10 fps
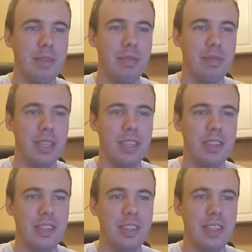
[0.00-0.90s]
a pretty
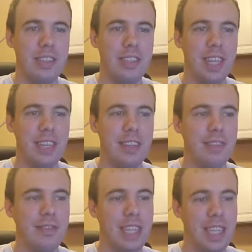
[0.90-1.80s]
good set
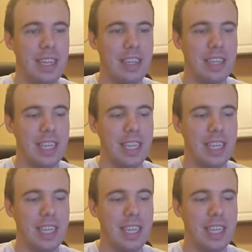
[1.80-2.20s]
of data